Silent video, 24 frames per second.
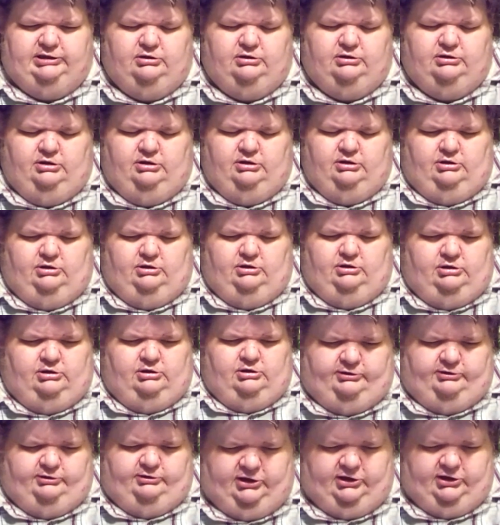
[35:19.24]
allow local
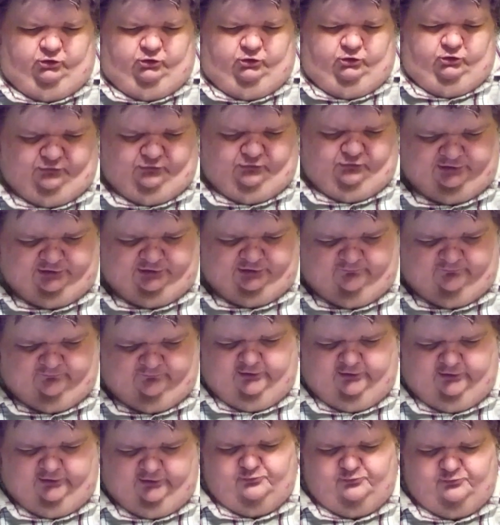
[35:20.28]
self-government in
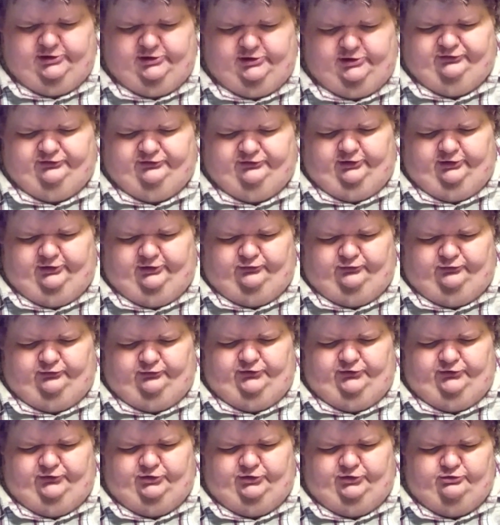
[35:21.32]
territories under his
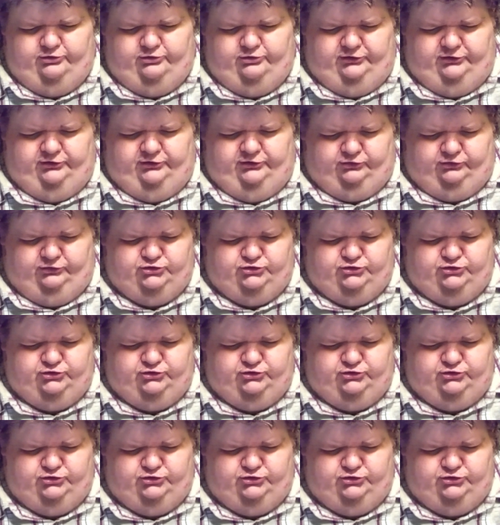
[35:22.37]
control,